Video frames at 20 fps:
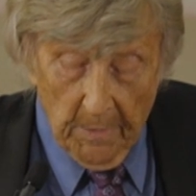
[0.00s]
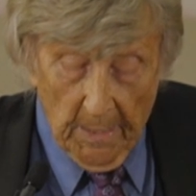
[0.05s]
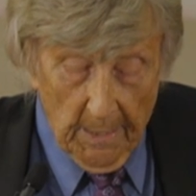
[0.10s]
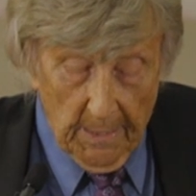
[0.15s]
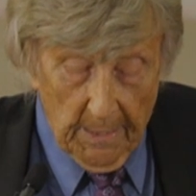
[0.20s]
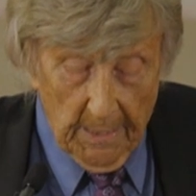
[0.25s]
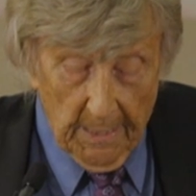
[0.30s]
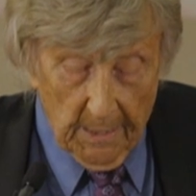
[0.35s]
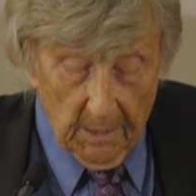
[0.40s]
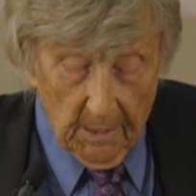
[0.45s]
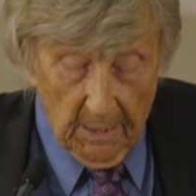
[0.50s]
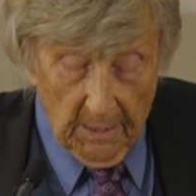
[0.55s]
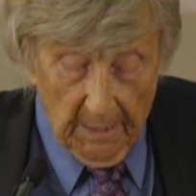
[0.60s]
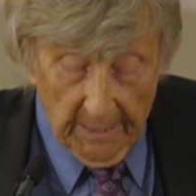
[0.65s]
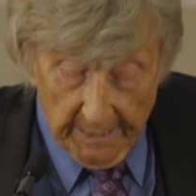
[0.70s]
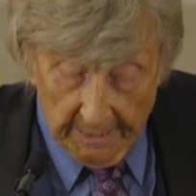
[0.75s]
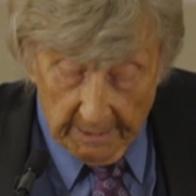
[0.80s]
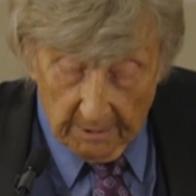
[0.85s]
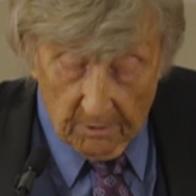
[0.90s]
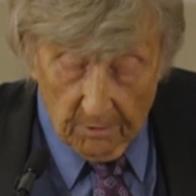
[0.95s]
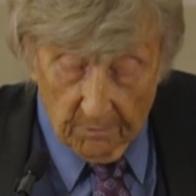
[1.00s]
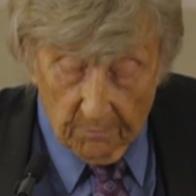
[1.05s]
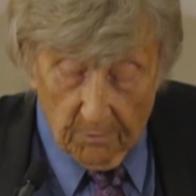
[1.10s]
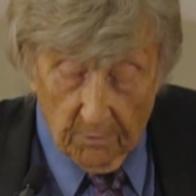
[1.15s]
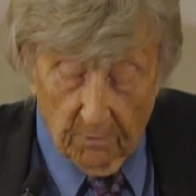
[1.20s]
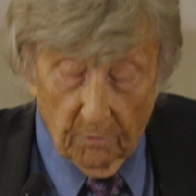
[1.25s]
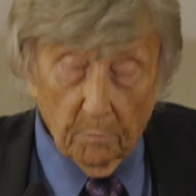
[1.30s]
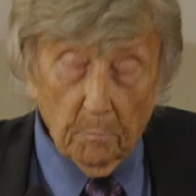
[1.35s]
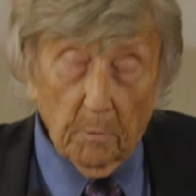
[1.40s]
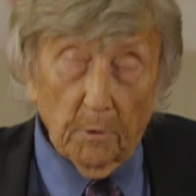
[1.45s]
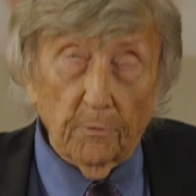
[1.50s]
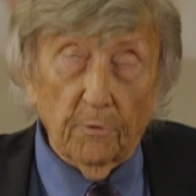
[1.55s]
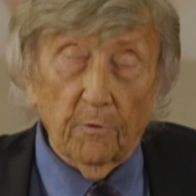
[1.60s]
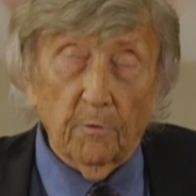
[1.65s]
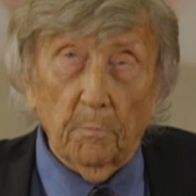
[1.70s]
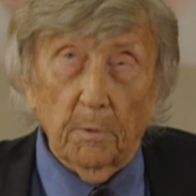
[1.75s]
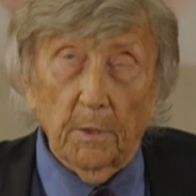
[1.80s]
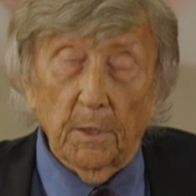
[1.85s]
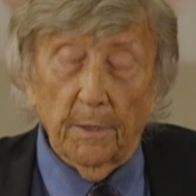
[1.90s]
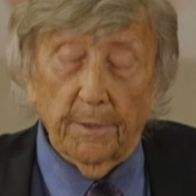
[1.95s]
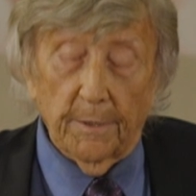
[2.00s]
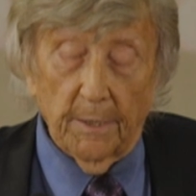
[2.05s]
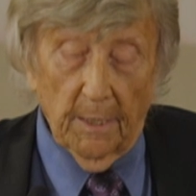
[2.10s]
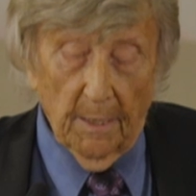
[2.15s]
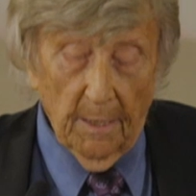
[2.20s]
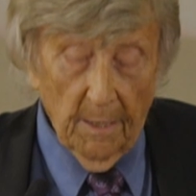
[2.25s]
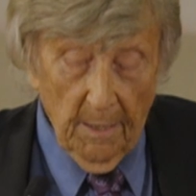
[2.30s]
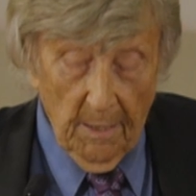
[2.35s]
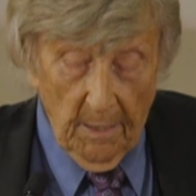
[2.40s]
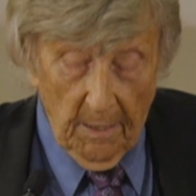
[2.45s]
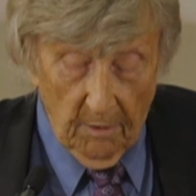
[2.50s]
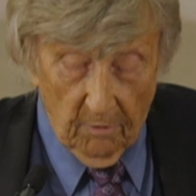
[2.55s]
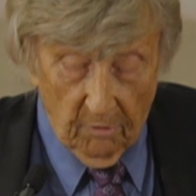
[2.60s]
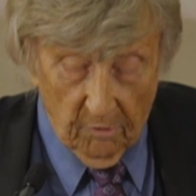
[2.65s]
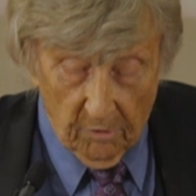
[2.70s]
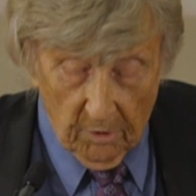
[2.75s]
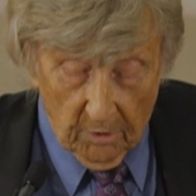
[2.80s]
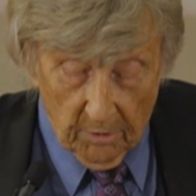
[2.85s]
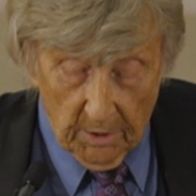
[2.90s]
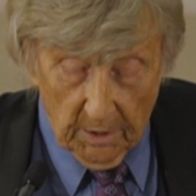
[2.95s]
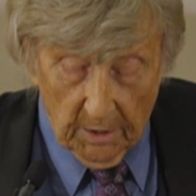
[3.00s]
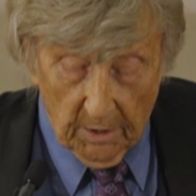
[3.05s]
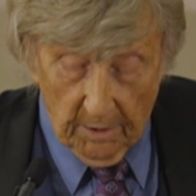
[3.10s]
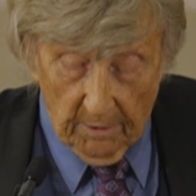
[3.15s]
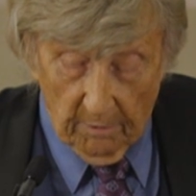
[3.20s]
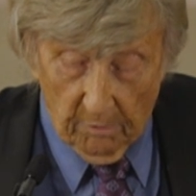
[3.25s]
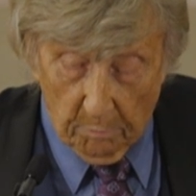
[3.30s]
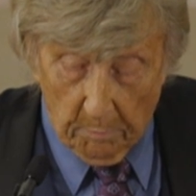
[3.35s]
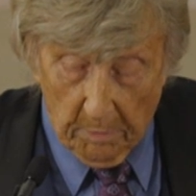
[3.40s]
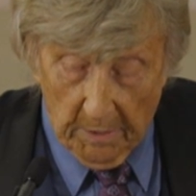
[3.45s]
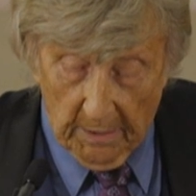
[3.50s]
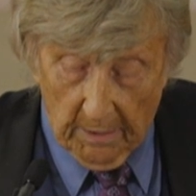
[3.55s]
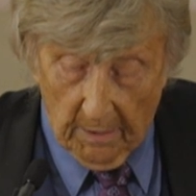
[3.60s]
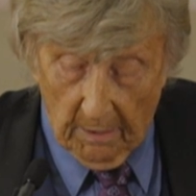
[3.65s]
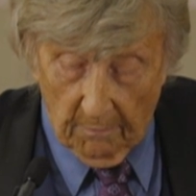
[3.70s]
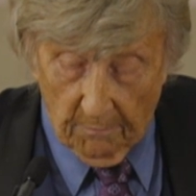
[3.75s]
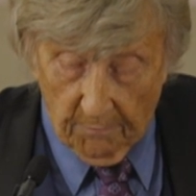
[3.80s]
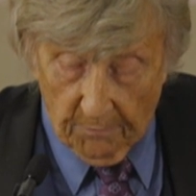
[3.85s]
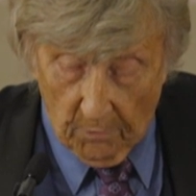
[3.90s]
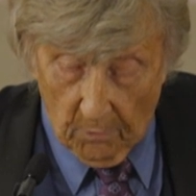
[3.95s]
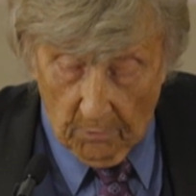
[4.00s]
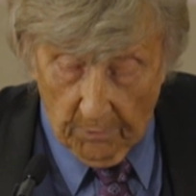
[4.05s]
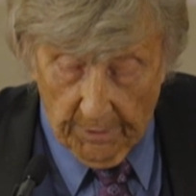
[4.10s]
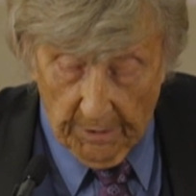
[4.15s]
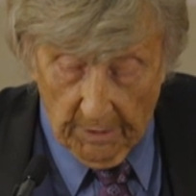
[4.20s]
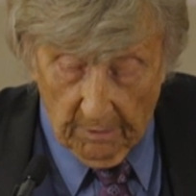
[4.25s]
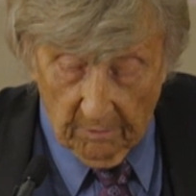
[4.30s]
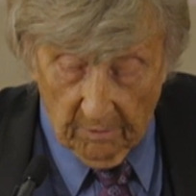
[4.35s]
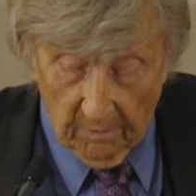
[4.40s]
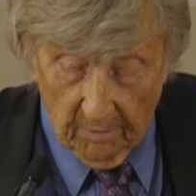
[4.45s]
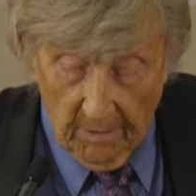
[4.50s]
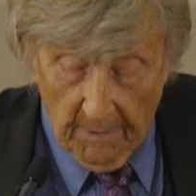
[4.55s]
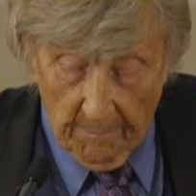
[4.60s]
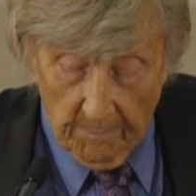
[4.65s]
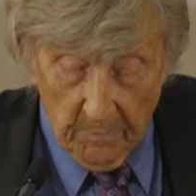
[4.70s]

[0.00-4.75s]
and our collective responsibility, historically speaking, for this.